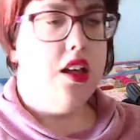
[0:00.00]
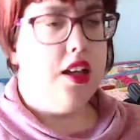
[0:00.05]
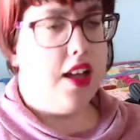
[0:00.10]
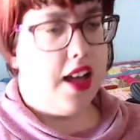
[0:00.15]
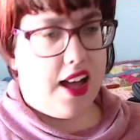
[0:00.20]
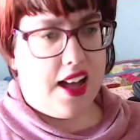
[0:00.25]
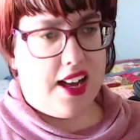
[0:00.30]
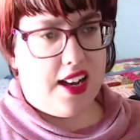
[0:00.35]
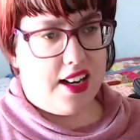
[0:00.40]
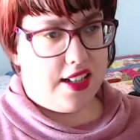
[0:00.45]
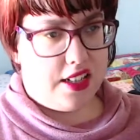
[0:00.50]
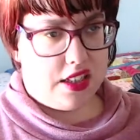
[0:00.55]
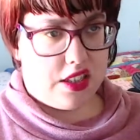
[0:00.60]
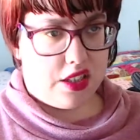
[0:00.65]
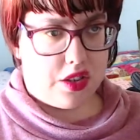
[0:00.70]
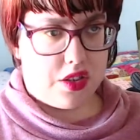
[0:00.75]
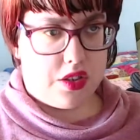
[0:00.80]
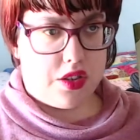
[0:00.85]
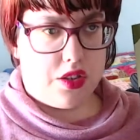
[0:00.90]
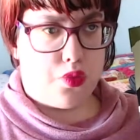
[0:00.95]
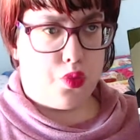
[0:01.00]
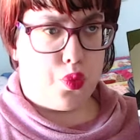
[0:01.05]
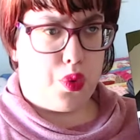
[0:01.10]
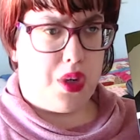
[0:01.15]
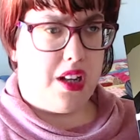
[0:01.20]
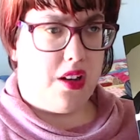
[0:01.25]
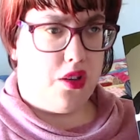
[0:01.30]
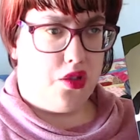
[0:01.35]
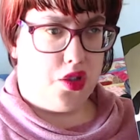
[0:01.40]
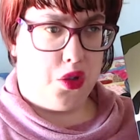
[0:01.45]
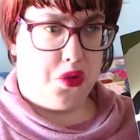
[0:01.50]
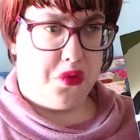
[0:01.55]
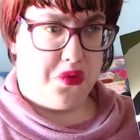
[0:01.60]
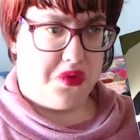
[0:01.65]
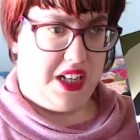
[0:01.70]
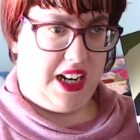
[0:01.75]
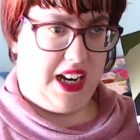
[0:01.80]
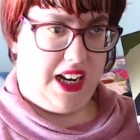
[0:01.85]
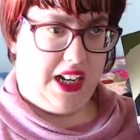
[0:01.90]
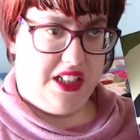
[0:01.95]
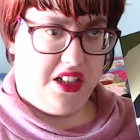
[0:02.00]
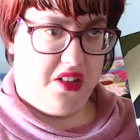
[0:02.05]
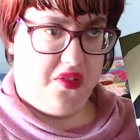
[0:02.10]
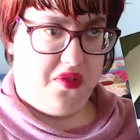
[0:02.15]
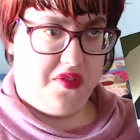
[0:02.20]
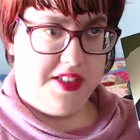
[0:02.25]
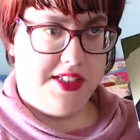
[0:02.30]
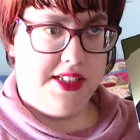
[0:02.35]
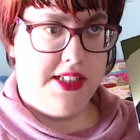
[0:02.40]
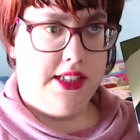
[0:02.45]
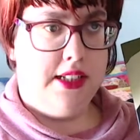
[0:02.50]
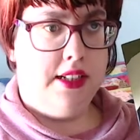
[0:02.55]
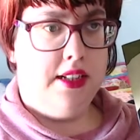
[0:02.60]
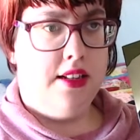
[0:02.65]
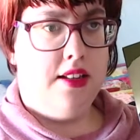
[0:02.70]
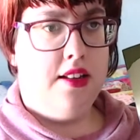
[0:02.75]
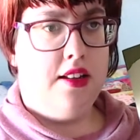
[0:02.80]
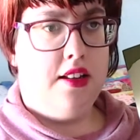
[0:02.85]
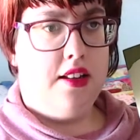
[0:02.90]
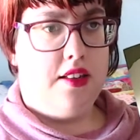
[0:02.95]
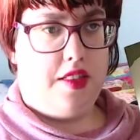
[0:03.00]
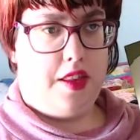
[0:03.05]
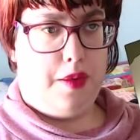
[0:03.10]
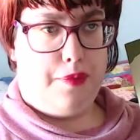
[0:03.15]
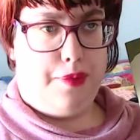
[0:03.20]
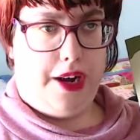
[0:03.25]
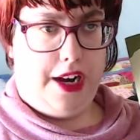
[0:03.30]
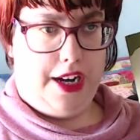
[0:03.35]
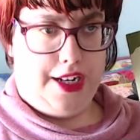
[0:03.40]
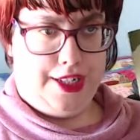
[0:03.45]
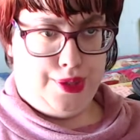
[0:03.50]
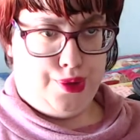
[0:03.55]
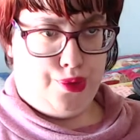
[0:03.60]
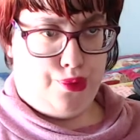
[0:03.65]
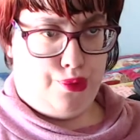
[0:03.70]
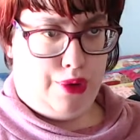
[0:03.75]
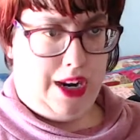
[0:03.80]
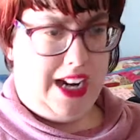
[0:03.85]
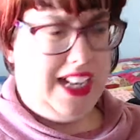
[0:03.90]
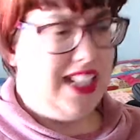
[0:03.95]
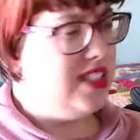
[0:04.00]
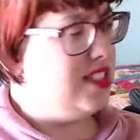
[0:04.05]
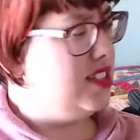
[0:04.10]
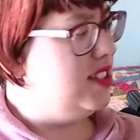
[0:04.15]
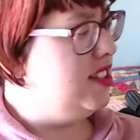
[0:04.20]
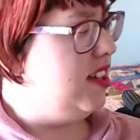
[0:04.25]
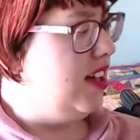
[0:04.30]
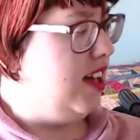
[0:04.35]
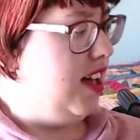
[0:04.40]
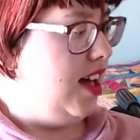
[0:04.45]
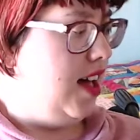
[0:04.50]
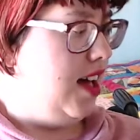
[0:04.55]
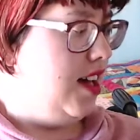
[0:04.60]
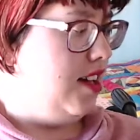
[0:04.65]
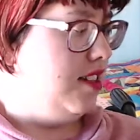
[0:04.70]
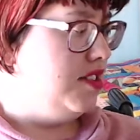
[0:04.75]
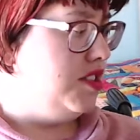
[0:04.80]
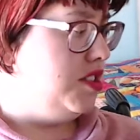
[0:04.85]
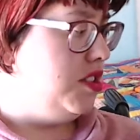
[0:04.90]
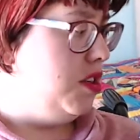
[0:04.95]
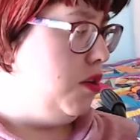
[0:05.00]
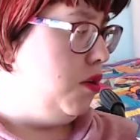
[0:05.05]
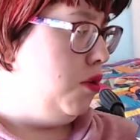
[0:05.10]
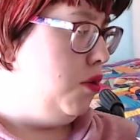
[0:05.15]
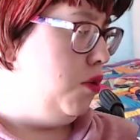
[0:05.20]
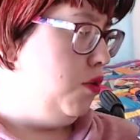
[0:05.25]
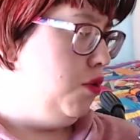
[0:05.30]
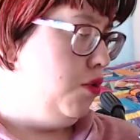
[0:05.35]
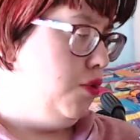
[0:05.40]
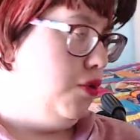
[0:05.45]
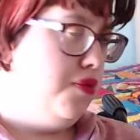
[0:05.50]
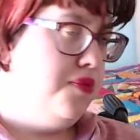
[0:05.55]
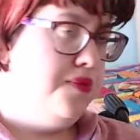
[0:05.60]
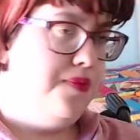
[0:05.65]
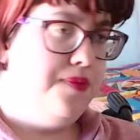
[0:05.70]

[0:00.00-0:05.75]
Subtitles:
And we all know that I love the part, right? So